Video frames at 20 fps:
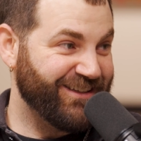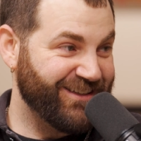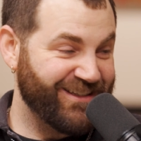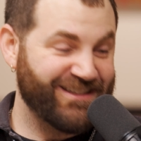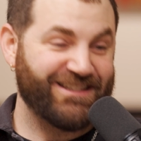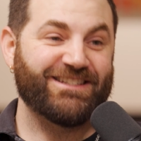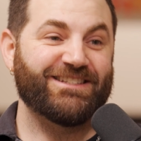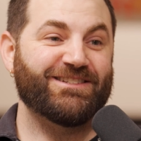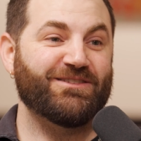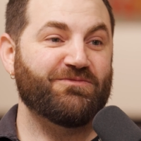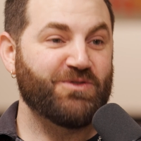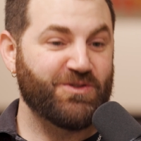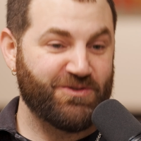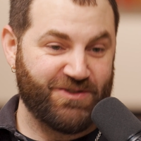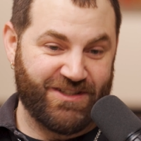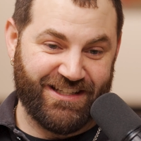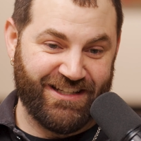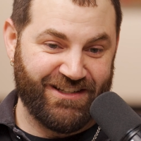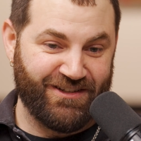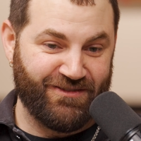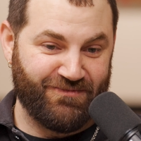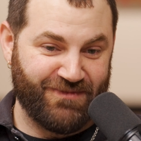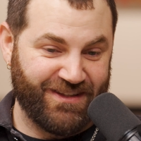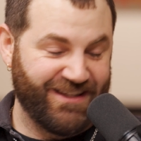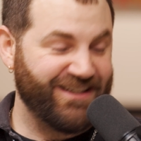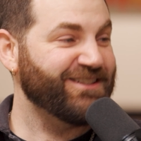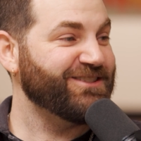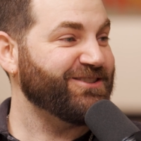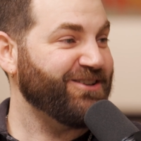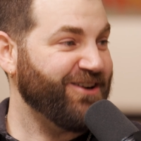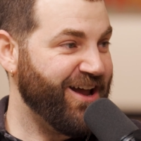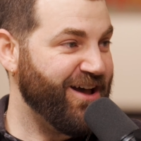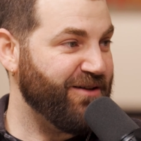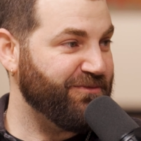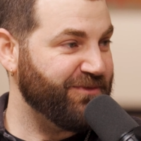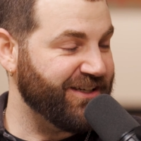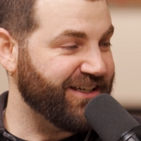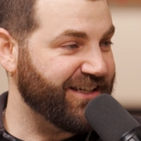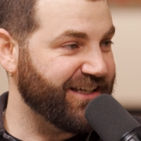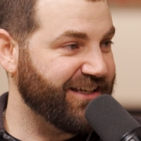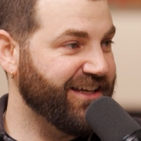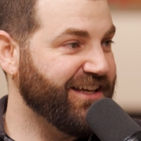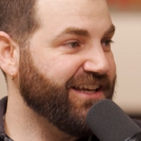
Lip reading: This is a museum. Things are happening.